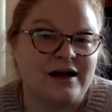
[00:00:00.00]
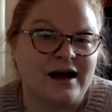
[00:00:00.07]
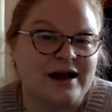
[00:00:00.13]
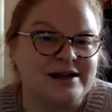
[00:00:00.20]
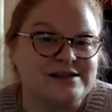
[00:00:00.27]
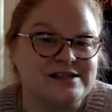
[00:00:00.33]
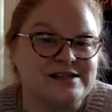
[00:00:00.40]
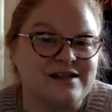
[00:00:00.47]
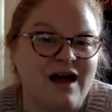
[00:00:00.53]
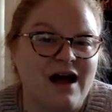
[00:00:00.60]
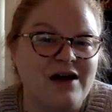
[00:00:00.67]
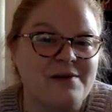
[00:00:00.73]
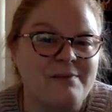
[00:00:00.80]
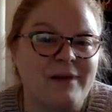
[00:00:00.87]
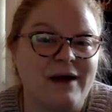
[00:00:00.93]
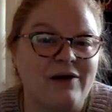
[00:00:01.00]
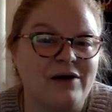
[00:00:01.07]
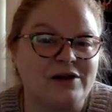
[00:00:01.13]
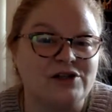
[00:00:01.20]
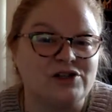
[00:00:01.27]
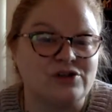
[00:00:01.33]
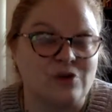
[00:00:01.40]
It's not about
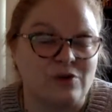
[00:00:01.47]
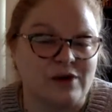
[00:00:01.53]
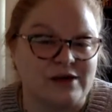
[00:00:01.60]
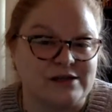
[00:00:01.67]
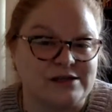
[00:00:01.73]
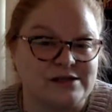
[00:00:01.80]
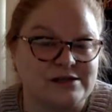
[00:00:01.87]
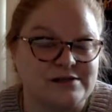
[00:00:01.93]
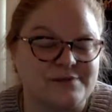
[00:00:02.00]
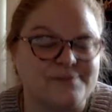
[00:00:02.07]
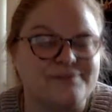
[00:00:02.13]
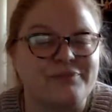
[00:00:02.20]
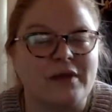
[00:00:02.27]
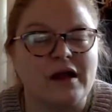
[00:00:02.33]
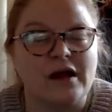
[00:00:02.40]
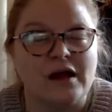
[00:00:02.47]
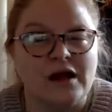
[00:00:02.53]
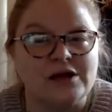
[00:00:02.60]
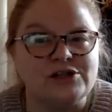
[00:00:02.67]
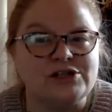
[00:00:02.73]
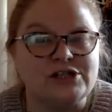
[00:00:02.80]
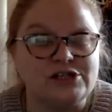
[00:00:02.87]
a choice.
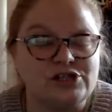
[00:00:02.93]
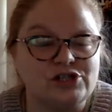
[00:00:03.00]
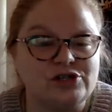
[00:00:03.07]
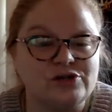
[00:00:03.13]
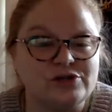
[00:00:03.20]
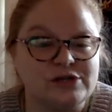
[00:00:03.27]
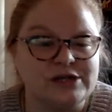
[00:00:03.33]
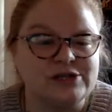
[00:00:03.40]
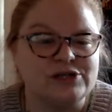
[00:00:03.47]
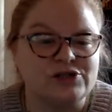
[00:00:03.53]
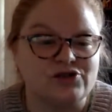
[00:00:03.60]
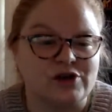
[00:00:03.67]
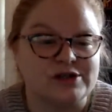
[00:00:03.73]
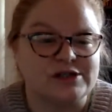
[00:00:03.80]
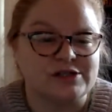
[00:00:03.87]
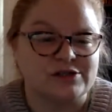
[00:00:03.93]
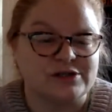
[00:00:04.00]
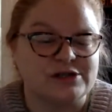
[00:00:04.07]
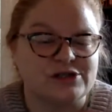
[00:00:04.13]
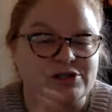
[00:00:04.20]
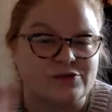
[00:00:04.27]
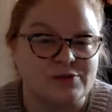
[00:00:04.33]
She's choosing to trust her
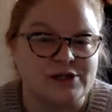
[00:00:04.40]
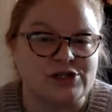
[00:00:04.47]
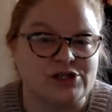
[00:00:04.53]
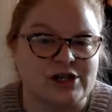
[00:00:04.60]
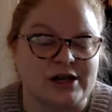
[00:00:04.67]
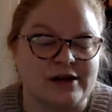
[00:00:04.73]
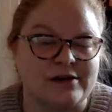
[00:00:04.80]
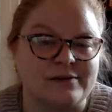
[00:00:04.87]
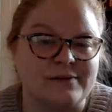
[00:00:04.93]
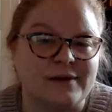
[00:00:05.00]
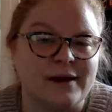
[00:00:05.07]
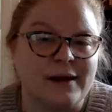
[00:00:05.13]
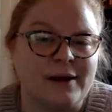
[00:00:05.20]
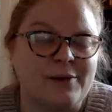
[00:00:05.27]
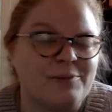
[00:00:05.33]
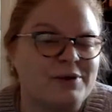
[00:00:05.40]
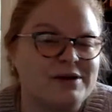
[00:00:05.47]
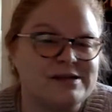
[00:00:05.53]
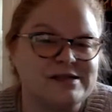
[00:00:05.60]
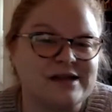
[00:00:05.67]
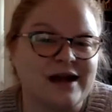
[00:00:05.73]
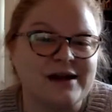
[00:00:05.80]
intuition, but
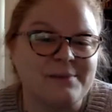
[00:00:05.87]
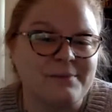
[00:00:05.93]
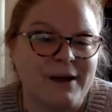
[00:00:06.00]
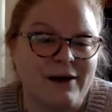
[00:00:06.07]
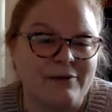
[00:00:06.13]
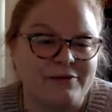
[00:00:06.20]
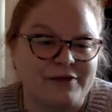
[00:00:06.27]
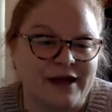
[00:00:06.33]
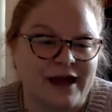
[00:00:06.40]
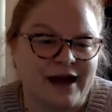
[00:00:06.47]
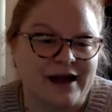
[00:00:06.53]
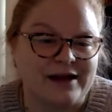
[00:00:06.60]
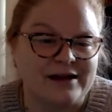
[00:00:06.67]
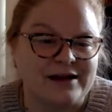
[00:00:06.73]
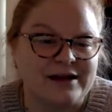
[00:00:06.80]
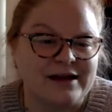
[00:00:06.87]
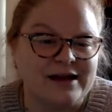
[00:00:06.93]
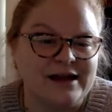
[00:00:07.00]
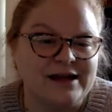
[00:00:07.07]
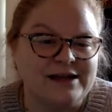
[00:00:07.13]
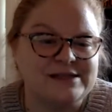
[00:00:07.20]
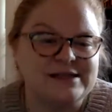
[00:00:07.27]
it's not about that.
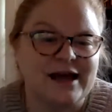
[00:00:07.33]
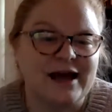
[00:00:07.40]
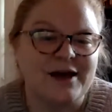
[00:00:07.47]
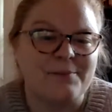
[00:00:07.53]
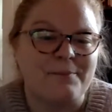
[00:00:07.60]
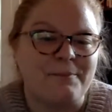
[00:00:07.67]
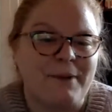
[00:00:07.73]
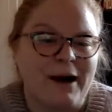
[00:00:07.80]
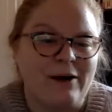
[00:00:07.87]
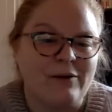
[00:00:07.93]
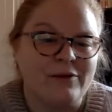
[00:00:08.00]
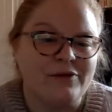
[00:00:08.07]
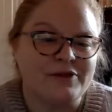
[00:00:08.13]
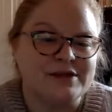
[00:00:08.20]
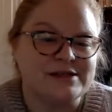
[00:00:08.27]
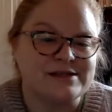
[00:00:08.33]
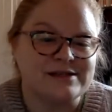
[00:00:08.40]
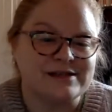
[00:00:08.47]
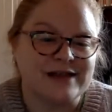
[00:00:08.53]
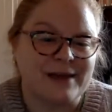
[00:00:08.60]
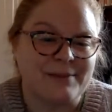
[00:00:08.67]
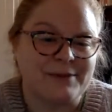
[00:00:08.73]
It's about this
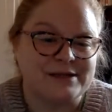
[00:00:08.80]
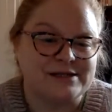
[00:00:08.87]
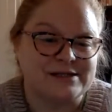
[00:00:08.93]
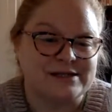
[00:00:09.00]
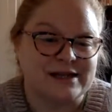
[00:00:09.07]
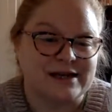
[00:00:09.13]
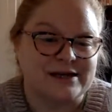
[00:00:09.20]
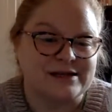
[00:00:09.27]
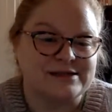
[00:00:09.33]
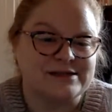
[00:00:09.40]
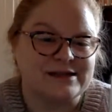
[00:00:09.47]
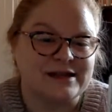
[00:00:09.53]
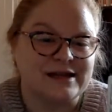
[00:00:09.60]
lemniscate,